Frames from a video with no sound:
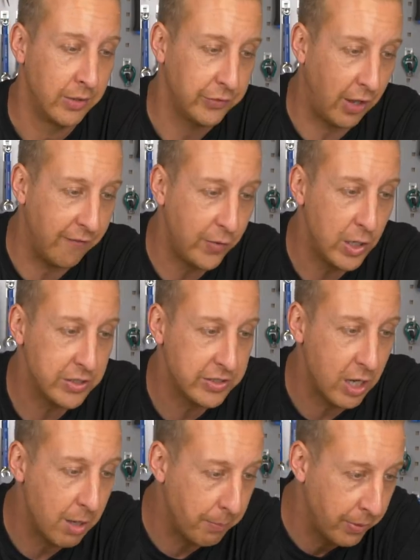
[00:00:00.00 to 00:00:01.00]
So
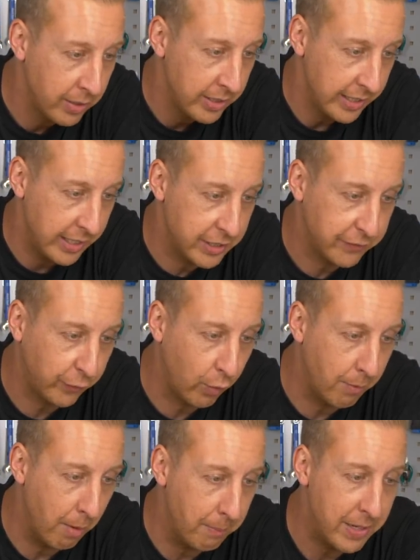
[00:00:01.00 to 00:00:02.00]
first up is
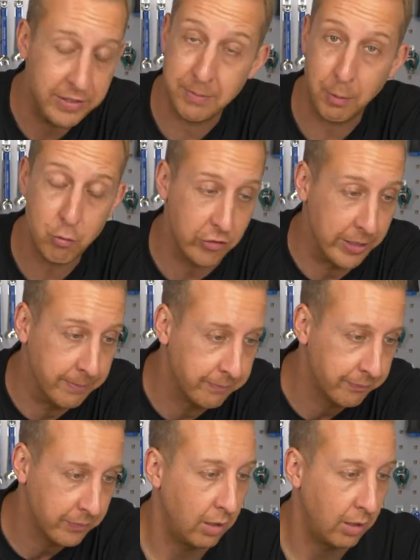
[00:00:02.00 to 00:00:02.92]
from Peter Baldry.